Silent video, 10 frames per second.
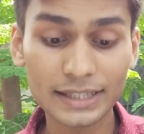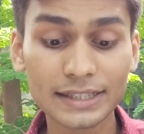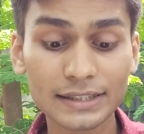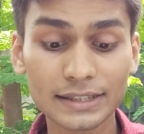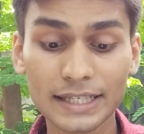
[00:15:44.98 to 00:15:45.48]

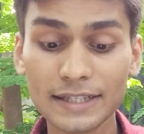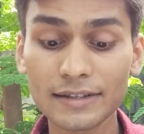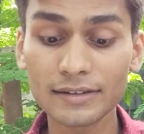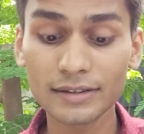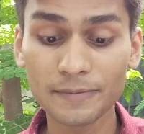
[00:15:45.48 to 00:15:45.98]
is in
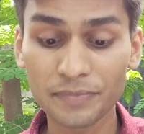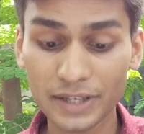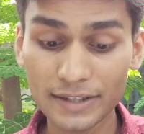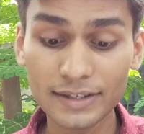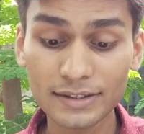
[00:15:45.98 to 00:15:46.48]

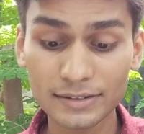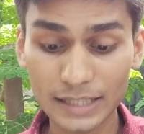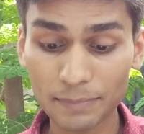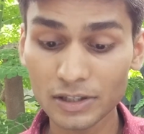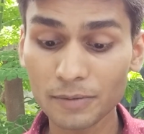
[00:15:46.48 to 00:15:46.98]
this
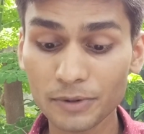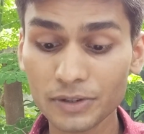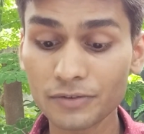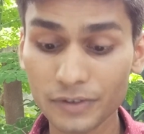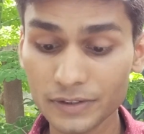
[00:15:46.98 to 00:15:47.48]
chapter
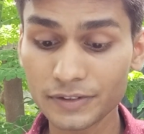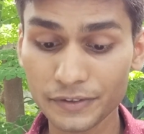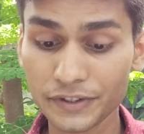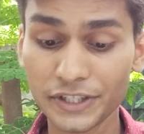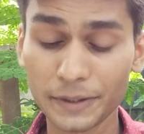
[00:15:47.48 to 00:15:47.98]
upon the first
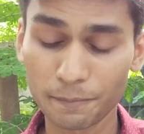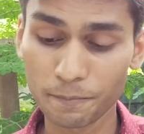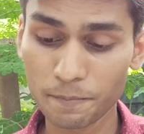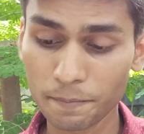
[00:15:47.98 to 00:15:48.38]
reading.